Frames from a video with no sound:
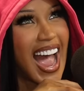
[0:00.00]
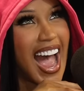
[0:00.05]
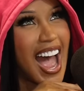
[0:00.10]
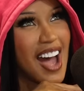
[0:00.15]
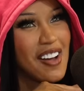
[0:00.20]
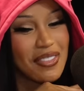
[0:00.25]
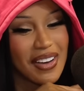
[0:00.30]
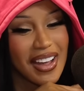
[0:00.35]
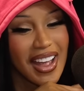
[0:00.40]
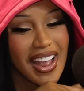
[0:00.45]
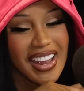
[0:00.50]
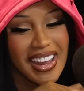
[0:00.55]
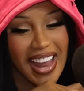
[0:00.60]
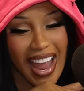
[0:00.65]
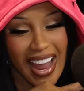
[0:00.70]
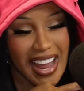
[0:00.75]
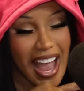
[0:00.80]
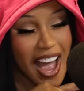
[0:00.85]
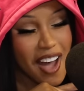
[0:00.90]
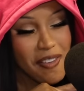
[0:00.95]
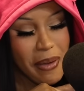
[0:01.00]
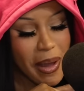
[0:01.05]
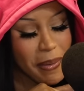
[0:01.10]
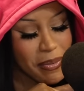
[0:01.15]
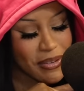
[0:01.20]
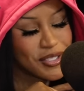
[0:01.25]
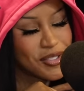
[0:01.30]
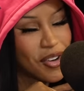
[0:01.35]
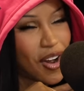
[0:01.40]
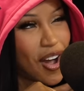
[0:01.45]
y'all have, yeah, y'all have
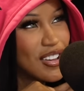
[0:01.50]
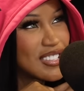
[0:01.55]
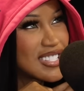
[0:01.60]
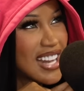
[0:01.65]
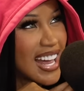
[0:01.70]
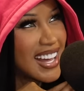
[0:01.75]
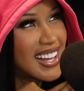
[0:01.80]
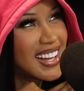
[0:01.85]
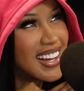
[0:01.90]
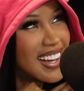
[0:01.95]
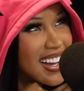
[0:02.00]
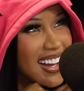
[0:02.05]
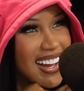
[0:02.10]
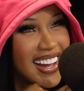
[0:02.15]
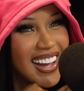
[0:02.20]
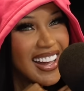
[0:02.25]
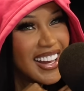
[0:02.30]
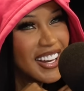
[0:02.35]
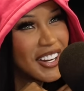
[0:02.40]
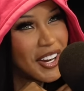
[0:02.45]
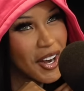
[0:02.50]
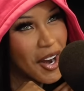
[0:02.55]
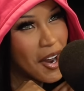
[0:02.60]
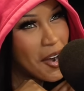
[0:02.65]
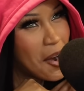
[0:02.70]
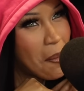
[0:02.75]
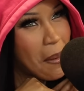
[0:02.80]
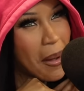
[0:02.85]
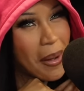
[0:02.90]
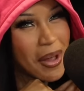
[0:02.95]
paper straws. Like, yeah. you,
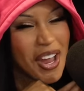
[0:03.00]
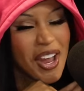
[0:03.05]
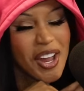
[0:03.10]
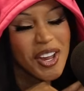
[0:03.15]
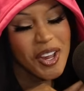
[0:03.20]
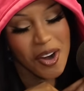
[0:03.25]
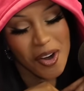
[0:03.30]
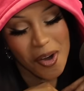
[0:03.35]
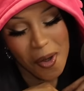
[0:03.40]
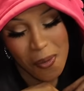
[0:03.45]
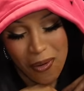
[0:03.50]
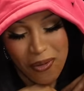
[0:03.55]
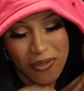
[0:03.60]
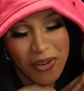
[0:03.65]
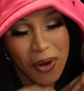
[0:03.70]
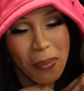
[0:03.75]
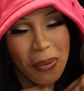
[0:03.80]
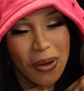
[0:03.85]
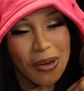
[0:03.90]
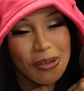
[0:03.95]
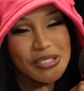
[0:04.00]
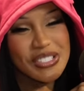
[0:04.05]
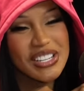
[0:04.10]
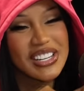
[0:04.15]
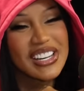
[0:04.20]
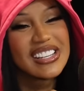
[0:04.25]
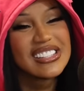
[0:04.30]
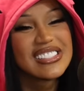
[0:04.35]
don't know what, you don't know what real pollution